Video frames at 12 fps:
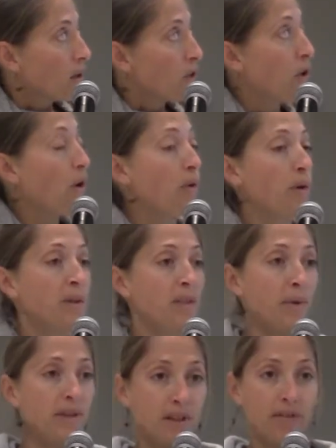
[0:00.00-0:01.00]
So those
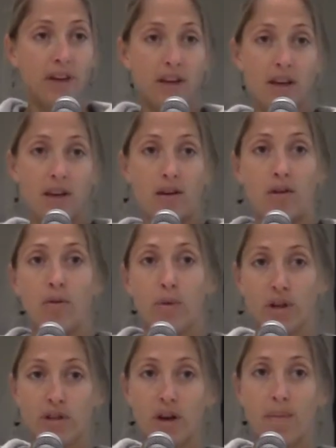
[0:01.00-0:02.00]
specific
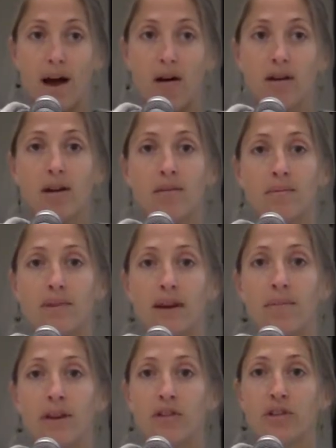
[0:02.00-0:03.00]
workshop outcomes
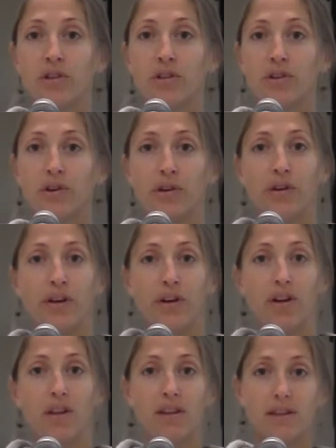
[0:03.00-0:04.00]
I mentioned
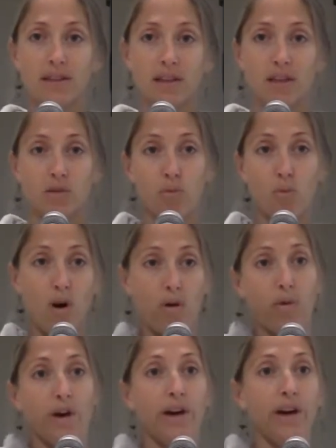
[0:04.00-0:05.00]
earlier, this is
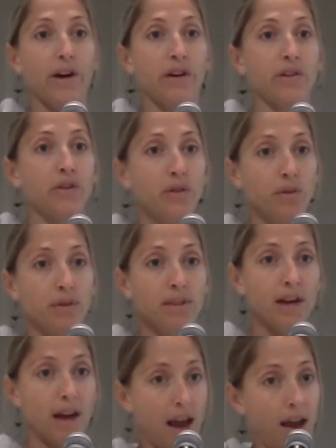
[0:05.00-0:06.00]
what we're here to do
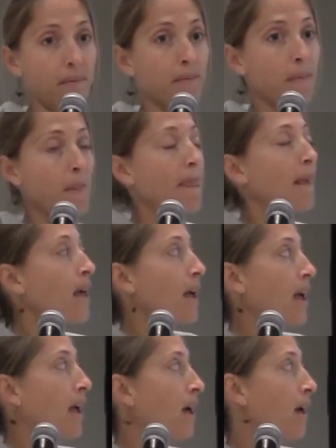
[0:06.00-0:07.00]
today.
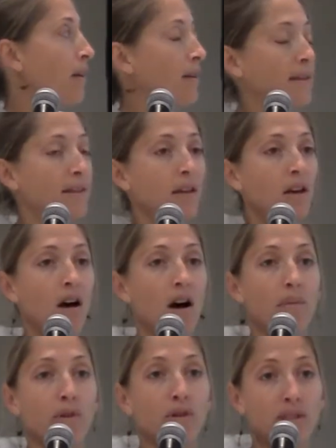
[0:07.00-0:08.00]
And
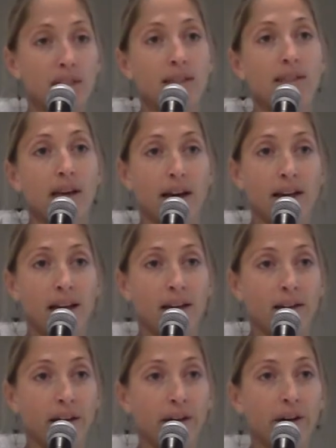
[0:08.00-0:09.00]
um, you'll see this slide
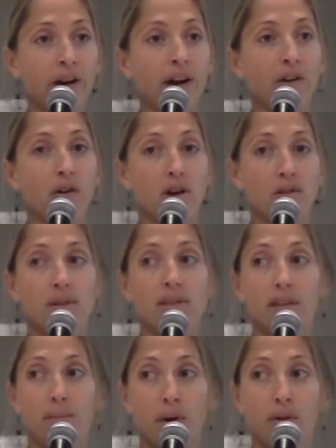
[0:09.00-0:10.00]
again later, and you'll also
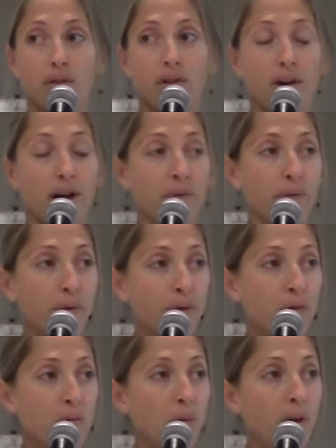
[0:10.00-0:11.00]
see it posted around the
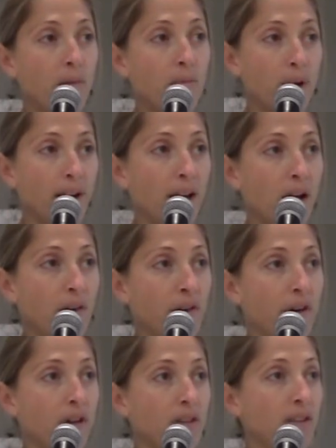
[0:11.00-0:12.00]
room when we break out
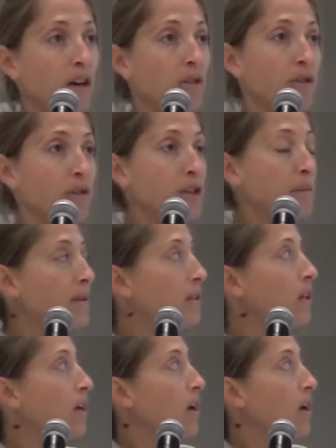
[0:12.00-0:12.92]
into our discussion groups.